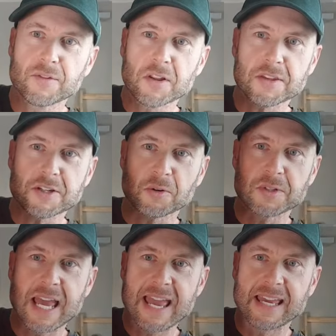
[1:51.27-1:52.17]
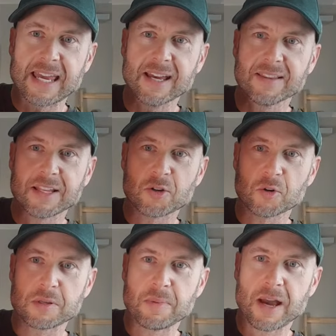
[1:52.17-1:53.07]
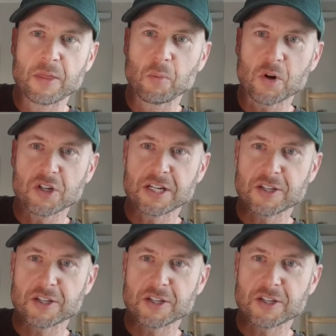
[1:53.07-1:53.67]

you've got this little tag here that talks about the washing